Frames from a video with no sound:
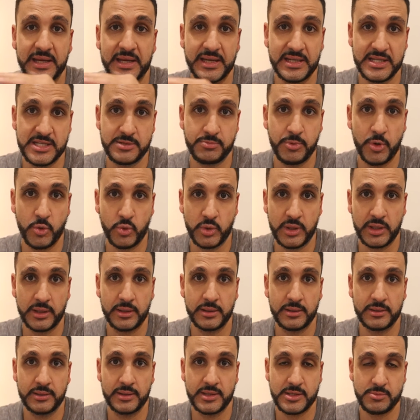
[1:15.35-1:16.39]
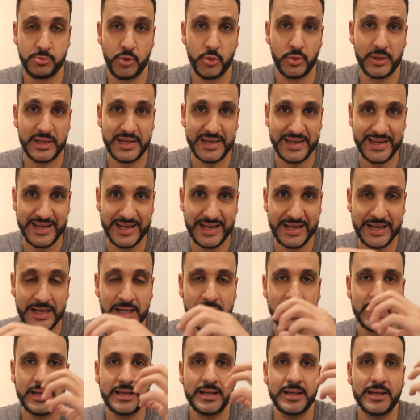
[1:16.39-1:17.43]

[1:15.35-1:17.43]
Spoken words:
in spoken il.